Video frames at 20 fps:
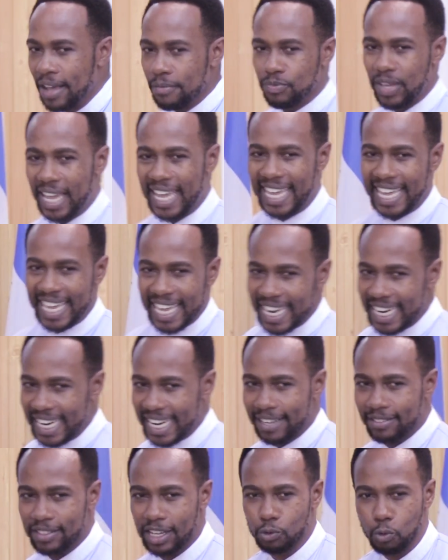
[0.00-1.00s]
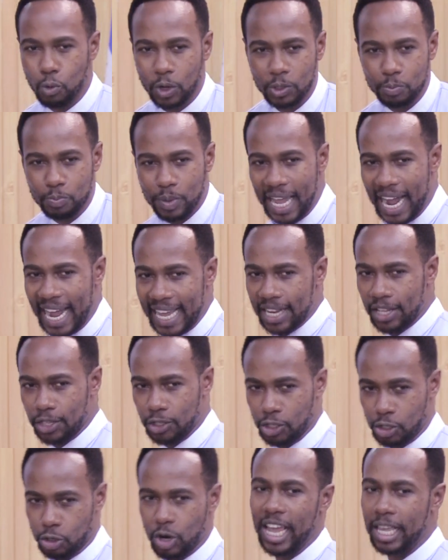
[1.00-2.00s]
the healing that was behind
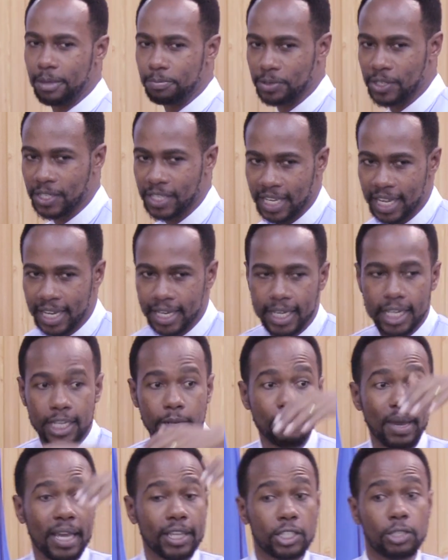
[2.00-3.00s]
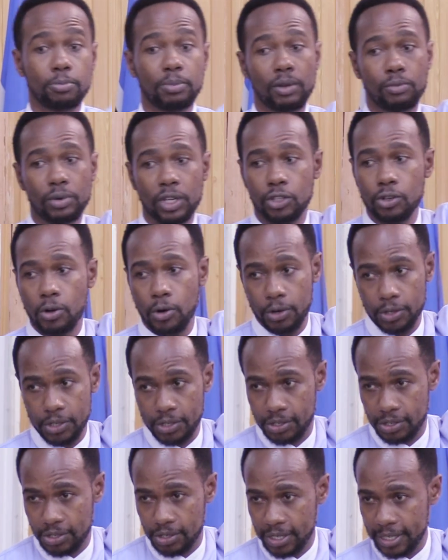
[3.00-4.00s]
his stripes, it makes me
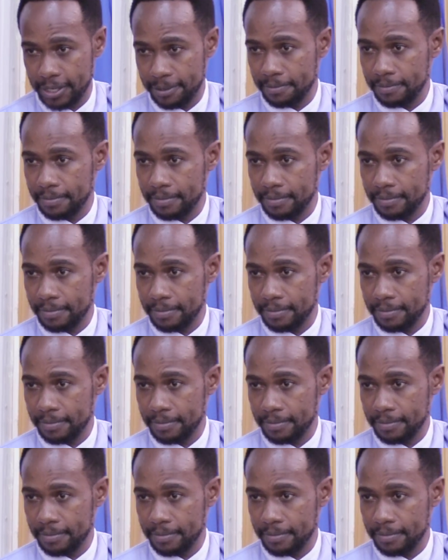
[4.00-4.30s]
rejoice.